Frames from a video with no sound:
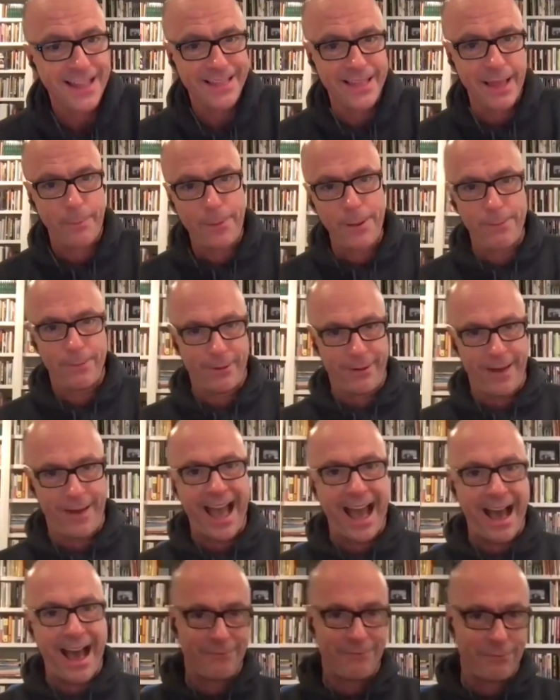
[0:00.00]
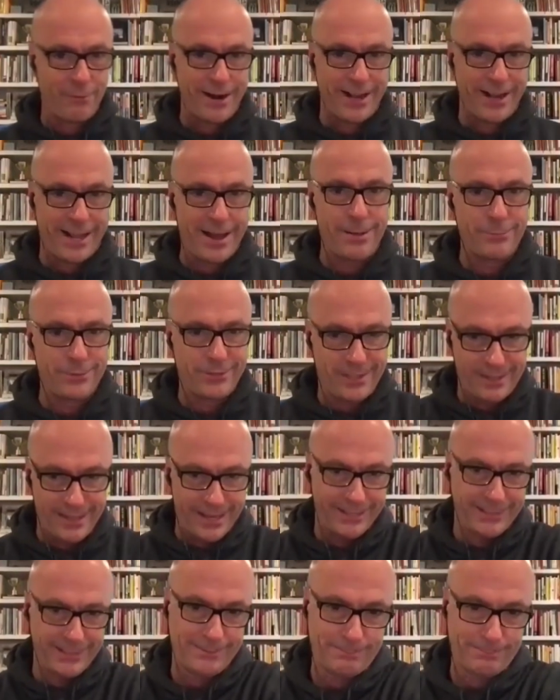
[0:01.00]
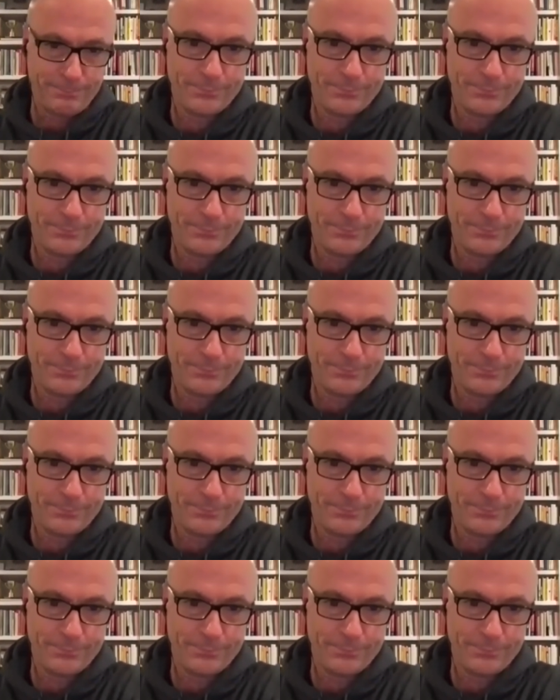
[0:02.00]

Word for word: that people have when it comes to this?